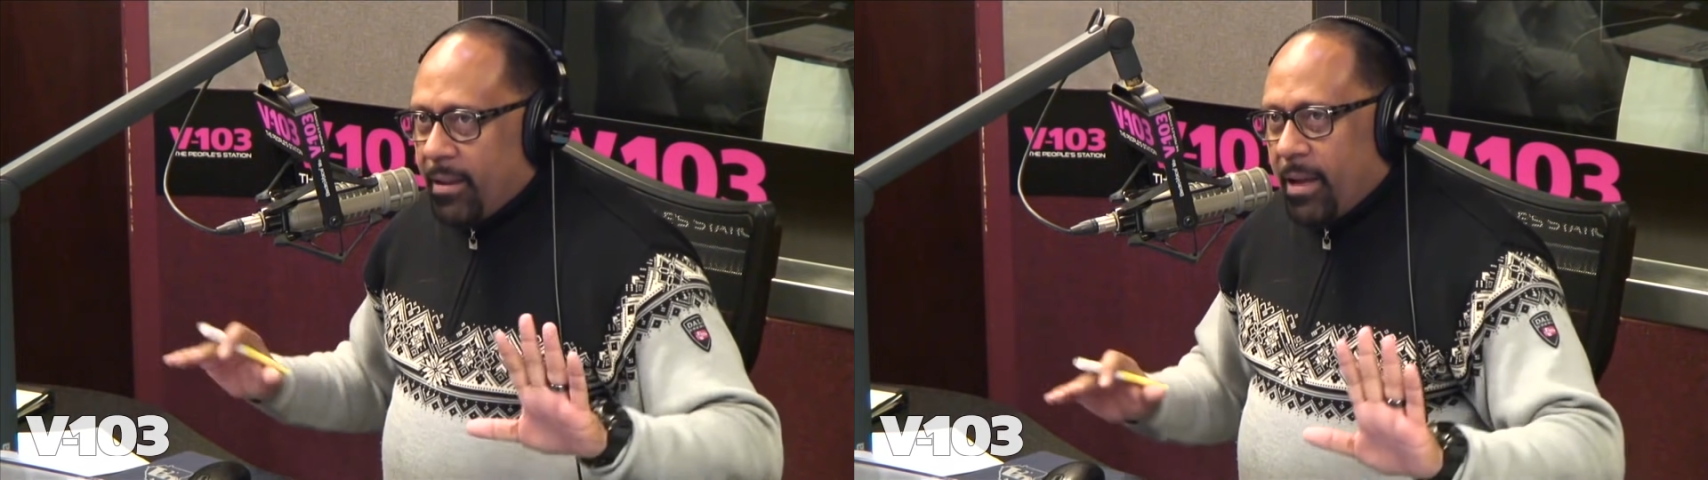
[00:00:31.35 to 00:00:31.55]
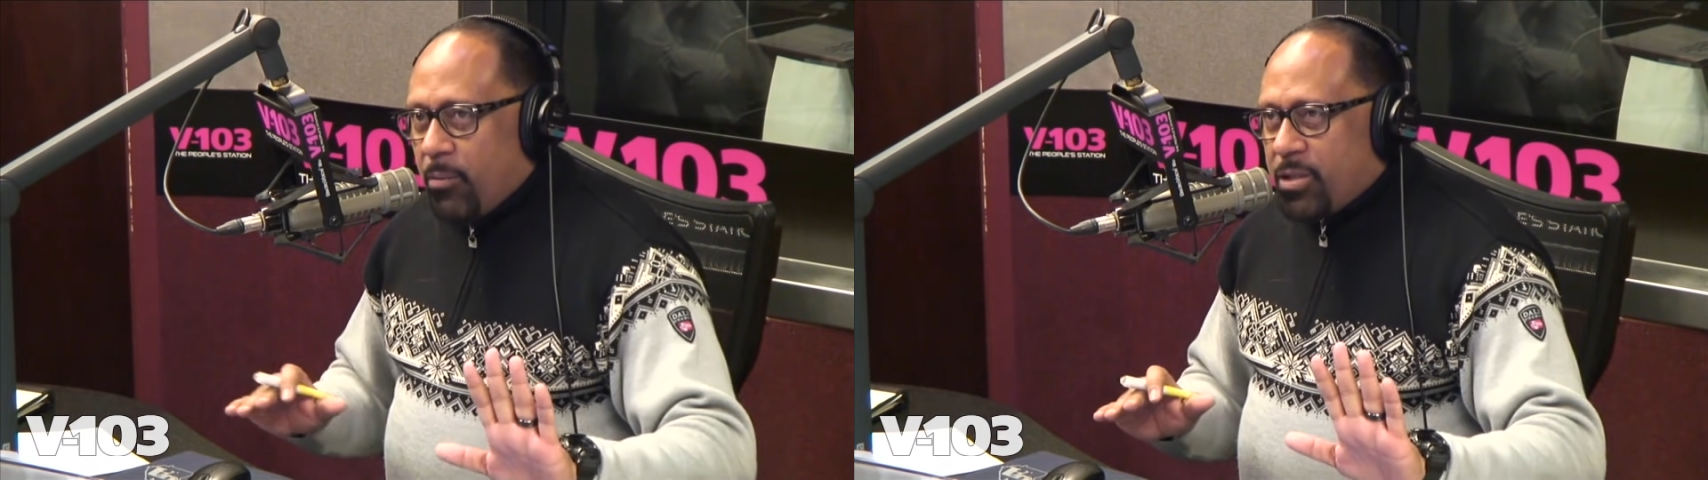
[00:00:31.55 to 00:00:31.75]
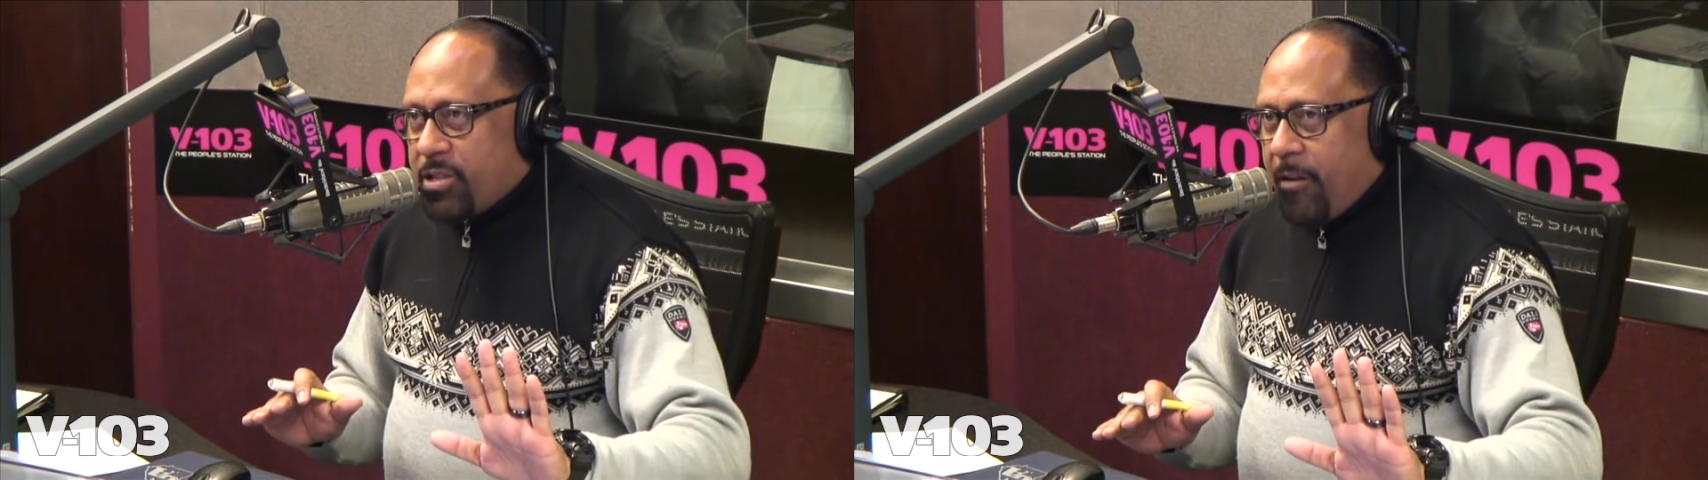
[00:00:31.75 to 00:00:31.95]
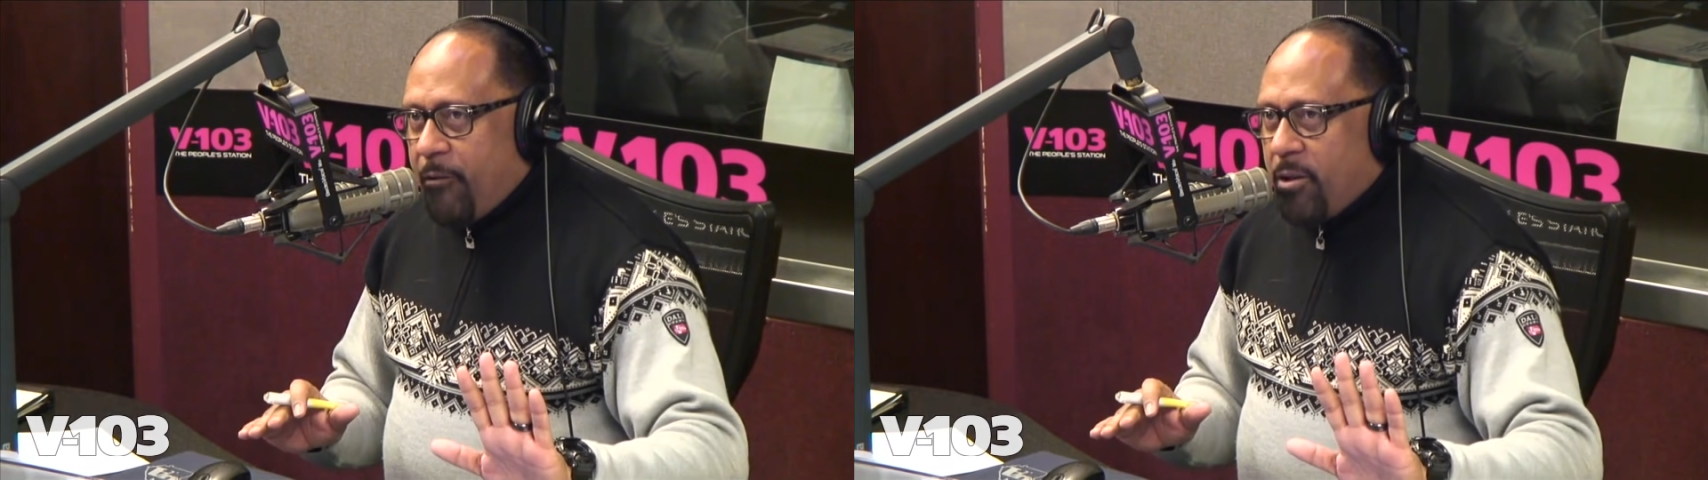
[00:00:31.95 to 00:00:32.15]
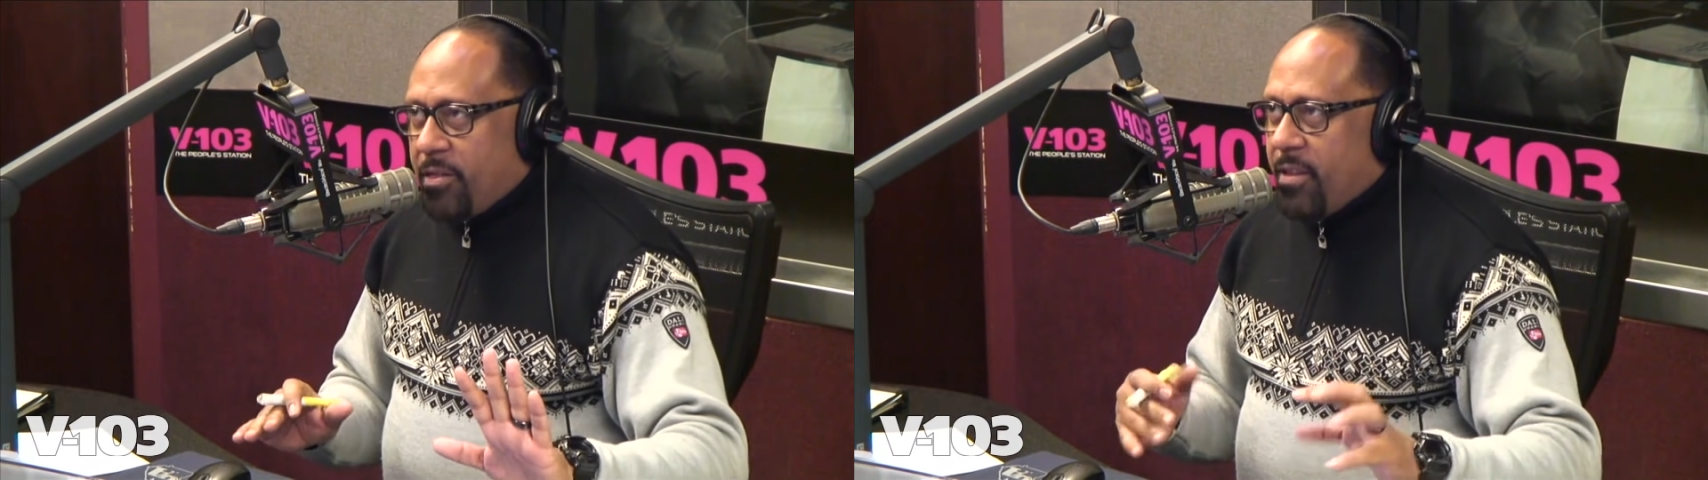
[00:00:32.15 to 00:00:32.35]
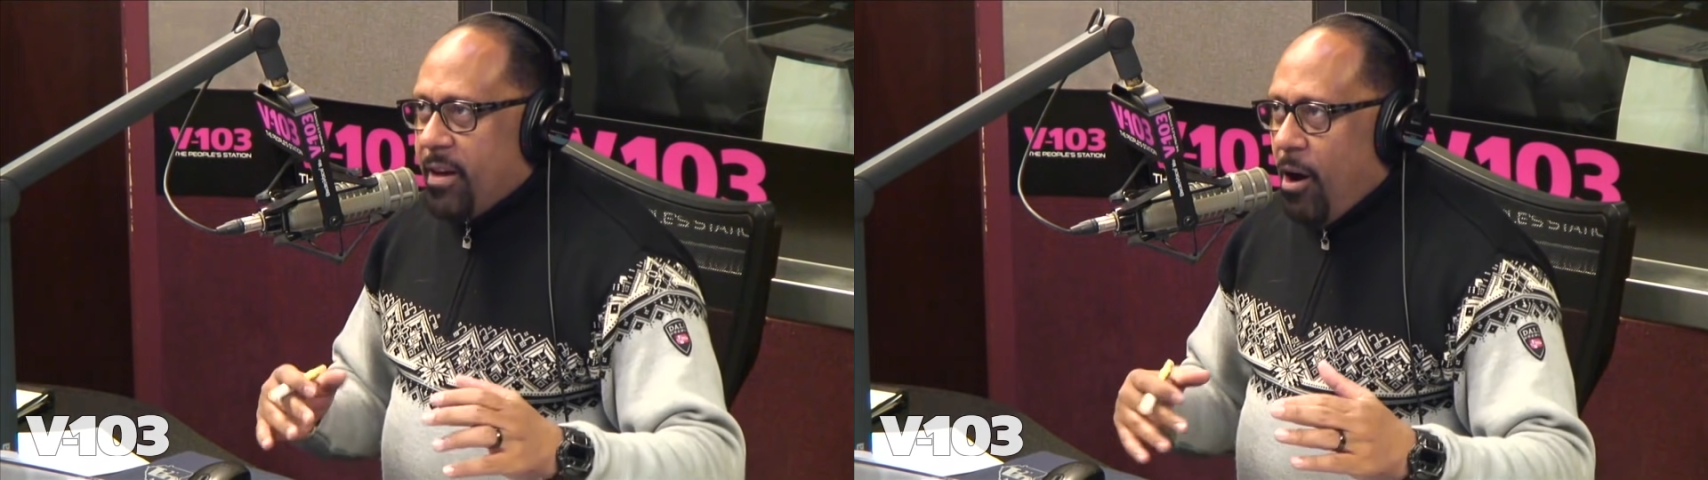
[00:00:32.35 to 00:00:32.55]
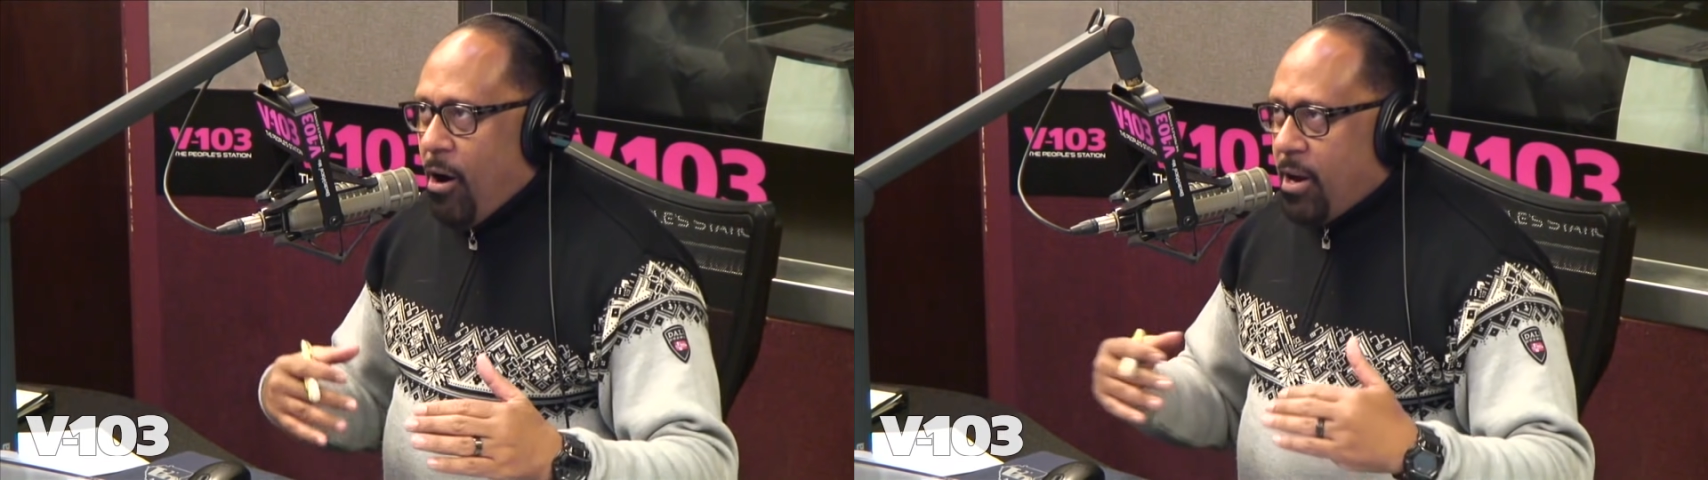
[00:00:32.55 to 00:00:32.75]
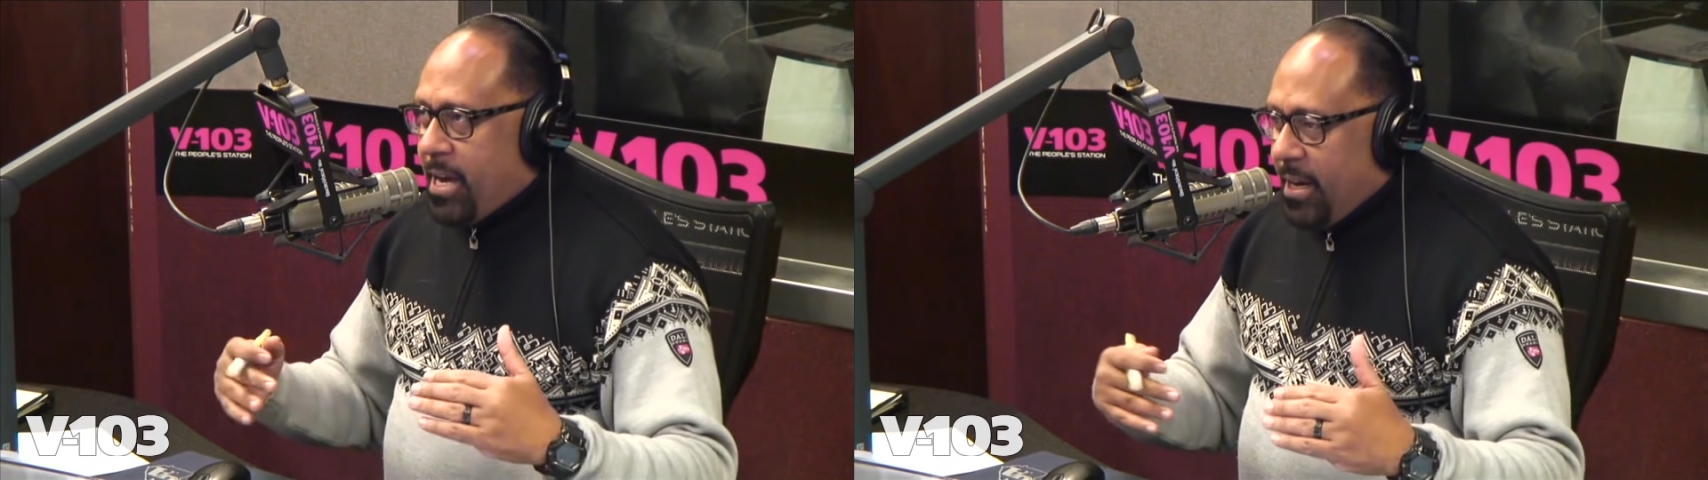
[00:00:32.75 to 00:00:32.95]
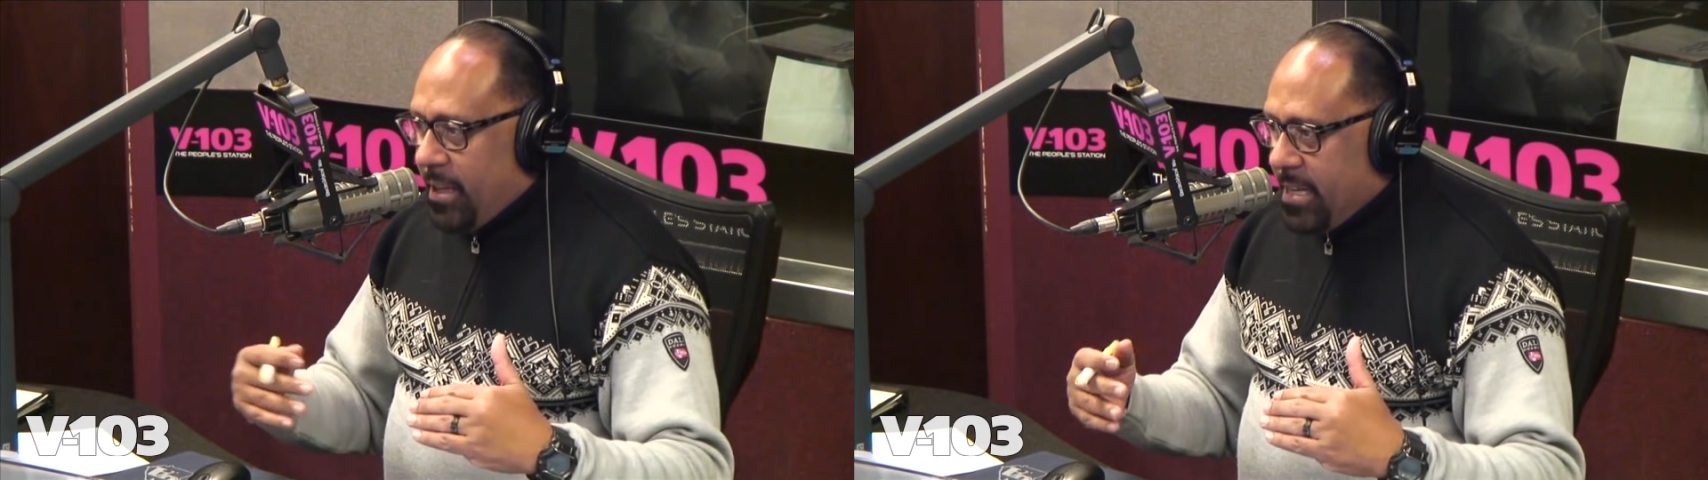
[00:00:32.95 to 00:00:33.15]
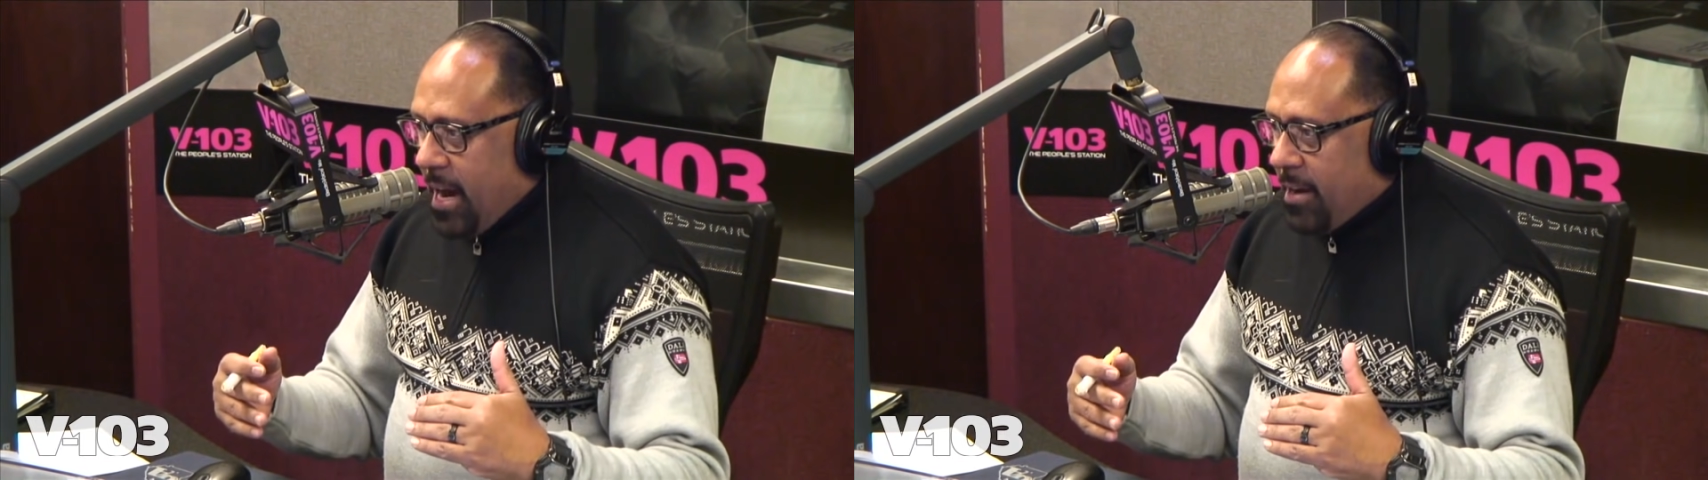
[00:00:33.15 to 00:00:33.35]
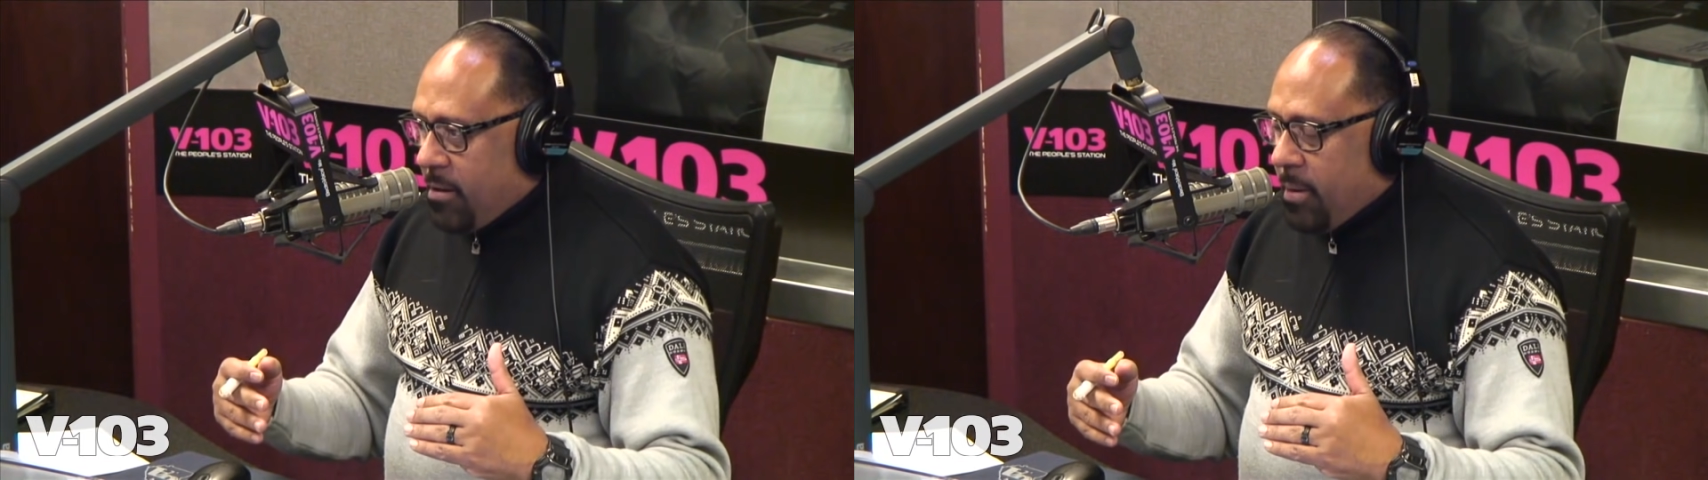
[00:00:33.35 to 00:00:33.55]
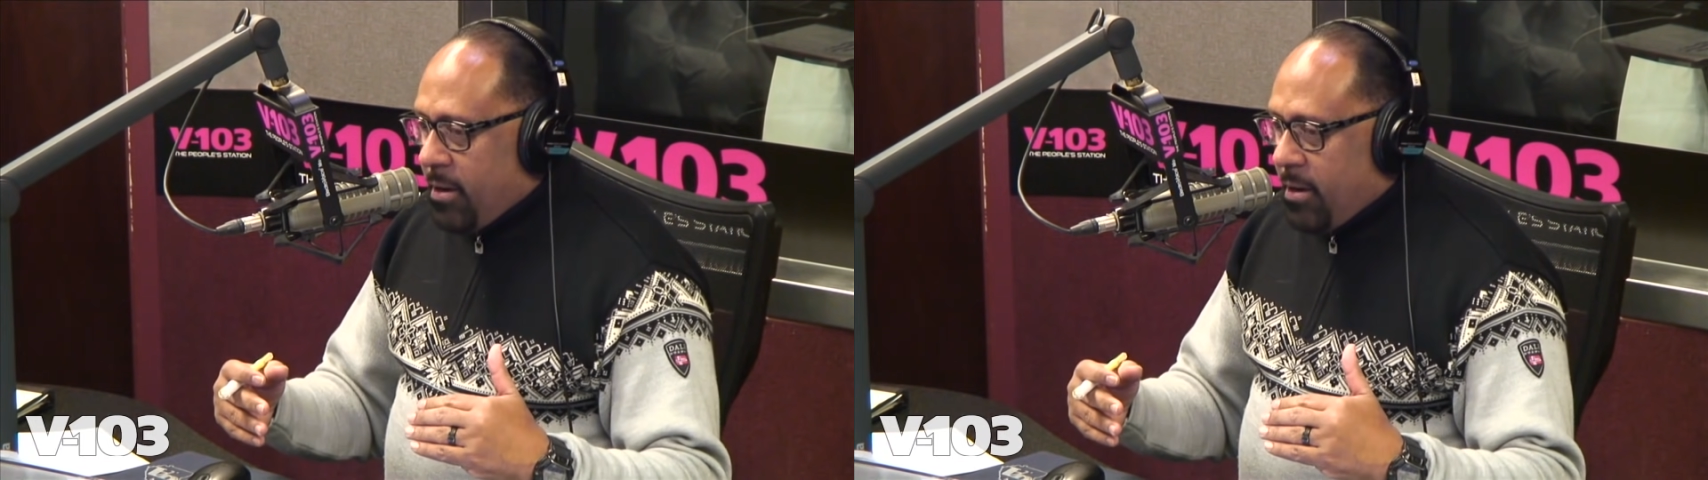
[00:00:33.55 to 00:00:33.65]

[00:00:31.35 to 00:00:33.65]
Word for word: It was different than the R. Kelly documentary.